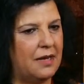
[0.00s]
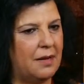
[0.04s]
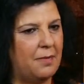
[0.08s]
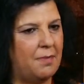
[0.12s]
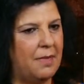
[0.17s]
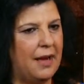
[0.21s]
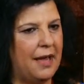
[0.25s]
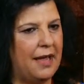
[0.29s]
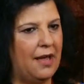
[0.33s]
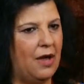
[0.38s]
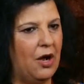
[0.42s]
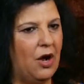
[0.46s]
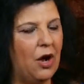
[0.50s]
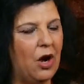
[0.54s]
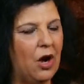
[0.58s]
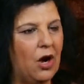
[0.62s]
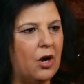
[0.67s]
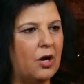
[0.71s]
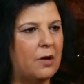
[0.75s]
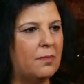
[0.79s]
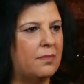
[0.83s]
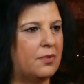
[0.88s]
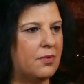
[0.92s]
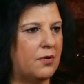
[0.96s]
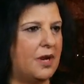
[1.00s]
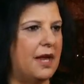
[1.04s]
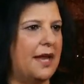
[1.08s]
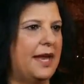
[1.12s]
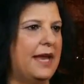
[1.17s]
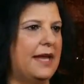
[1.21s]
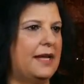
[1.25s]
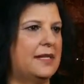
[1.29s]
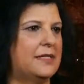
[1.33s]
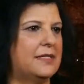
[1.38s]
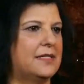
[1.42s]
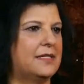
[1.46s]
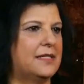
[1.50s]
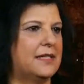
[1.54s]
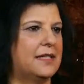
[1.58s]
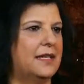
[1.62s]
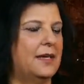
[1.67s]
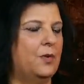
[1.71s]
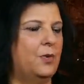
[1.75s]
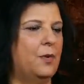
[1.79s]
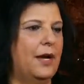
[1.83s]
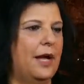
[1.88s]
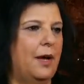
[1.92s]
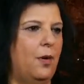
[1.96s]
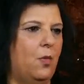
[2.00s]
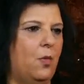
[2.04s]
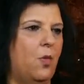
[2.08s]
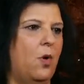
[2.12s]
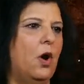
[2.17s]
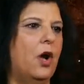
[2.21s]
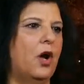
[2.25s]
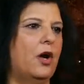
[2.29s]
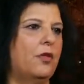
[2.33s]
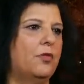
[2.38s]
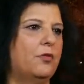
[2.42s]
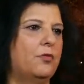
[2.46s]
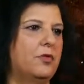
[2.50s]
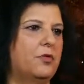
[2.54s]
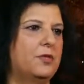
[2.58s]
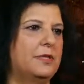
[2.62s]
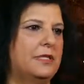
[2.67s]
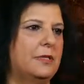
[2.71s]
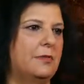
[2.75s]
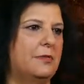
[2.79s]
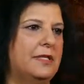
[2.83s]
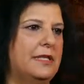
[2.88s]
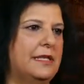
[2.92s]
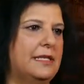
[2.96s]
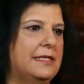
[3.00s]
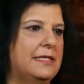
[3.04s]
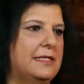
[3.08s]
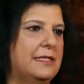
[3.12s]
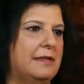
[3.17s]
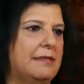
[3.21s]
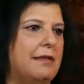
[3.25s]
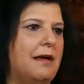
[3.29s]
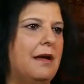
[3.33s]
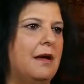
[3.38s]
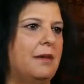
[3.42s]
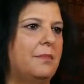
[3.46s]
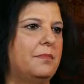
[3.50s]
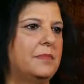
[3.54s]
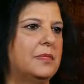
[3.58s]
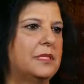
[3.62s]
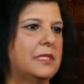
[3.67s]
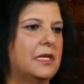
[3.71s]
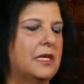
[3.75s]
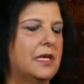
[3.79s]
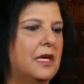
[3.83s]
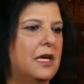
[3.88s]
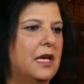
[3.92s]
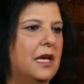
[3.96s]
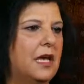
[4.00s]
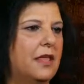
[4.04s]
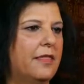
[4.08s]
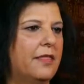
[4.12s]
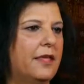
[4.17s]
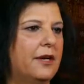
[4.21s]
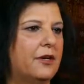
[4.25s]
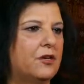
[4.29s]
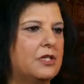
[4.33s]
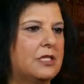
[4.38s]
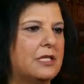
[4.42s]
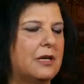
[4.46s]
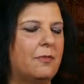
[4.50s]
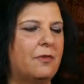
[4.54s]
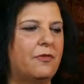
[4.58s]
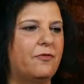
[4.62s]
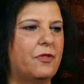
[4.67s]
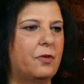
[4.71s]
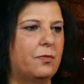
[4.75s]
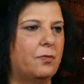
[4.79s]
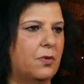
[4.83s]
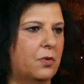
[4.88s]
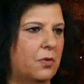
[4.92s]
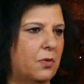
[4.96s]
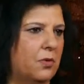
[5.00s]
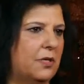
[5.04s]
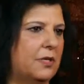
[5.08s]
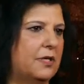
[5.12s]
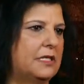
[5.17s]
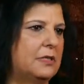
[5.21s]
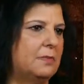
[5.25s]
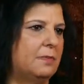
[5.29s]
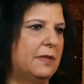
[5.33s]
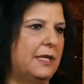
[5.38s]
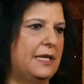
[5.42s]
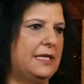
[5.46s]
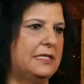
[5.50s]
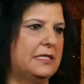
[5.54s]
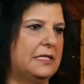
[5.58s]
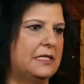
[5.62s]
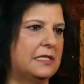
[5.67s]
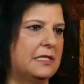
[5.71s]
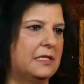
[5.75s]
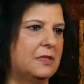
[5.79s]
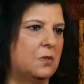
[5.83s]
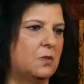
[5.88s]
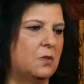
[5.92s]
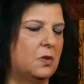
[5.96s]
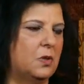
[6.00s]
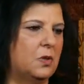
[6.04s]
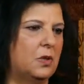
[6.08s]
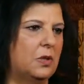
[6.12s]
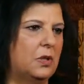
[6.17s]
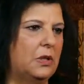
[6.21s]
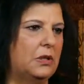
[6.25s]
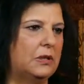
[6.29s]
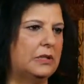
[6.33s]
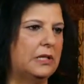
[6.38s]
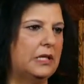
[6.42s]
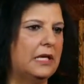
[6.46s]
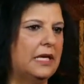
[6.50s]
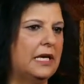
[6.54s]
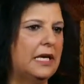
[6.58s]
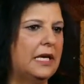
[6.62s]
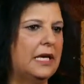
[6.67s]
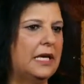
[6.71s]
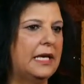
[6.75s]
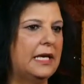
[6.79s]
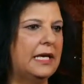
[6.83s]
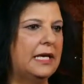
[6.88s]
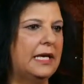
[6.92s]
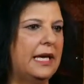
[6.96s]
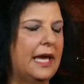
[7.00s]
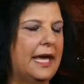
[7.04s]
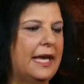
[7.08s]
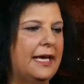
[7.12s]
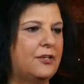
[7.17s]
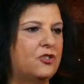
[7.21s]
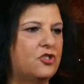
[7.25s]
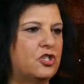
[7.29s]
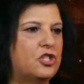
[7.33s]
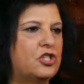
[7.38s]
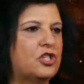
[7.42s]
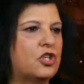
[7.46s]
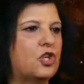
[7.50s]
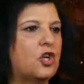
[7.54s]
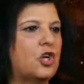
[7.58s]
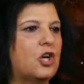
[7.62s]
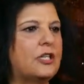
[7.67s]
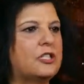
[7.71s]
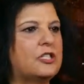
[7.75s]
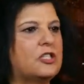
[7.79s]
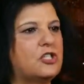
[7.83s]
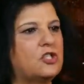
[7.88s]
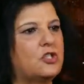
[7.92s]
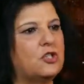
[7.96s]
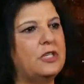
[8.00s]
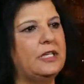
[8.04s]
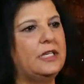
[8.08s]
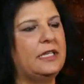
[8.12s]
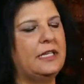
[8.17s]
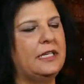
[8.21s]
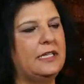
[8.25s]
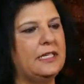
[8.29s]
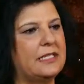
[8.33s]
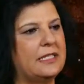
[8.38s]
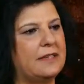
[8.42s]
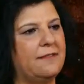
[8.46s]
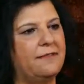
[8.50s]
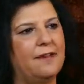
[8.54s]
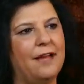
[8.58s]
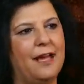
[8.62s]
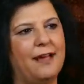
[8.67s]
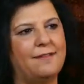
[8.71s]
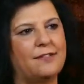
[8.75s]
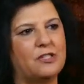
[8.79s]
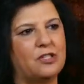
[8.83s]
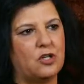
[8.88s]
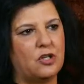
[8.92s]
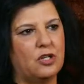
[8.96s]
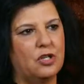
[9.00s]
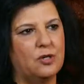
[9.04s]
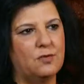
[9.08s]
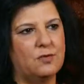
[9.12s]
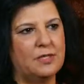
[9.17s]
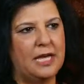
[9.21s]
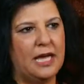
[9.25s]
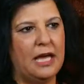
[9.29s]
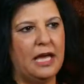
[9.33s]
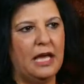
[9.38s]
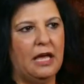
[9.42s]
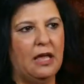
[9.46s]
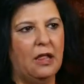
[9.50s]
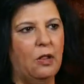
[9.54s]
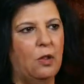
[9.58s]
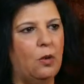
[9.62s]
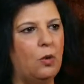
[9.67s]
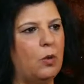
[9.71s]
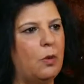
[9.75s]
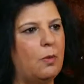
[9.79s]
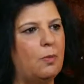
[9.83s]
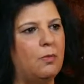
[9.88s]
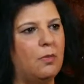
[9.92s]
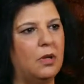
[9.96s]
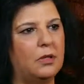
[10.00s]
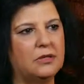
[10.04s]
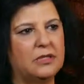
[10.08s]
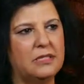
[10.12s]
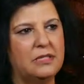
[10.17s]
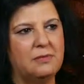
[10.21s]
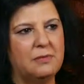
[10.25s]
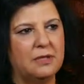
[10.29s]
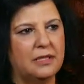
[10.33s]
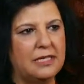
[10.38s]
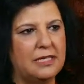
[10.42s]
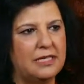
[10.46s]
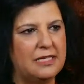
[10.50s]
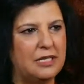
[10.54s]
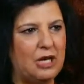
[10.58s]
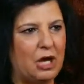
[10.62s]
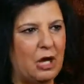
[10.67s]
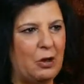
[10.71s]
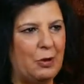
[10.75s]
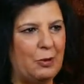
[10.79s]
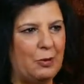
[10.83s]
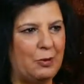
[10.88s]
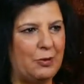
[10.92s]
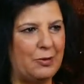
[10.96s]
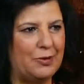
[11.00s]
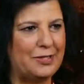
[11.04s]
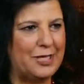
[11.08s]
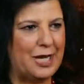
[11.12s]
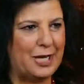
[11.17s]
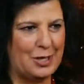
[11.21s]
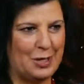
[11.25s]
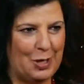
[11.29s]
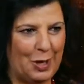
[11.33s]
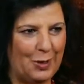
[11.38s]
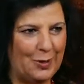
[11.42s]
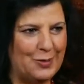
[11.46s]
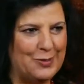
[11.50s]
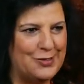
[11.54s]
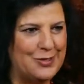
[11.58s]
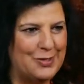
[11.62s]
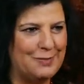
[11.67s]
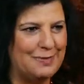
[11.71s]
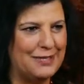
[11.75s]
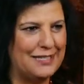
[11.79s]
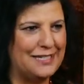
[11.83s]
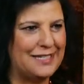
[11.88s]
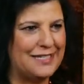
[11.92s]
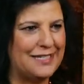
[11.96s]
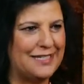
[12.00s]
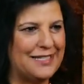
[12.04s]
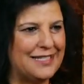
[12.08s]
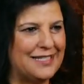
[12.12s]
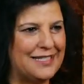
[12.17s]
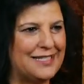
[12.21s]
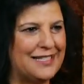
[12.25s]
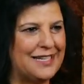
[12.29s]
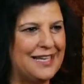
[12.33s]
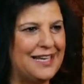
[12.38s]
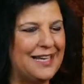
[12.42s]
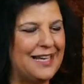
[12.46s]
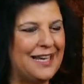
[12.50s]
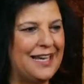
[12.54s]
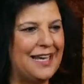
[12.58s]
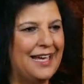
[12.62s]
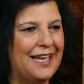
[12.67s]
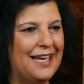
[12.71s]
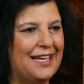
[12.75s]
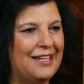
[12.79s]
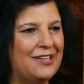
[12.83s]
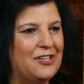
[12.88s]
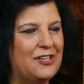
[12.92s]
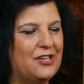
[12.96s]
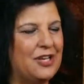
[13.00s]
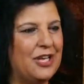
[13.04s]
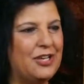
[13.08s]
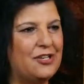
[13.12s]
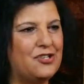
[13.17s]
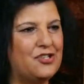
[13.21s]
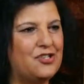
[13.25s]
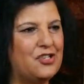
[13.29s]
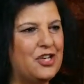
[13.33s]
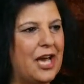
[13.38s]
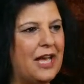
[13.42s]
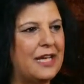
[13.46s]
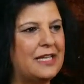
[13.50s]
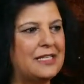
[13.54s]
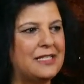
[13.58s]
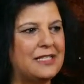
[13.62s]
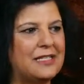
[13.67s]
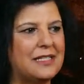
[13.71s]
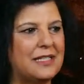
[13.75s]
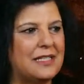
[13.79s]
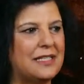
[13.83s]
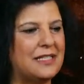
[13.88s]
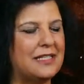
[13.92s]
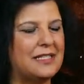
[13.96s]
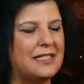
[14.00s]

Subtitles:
My heart breaks when I walk through some of these slums that are some of the poorest places in the world. Yet, just across street is a five-star hotel or a multi-million dollar technology business. It just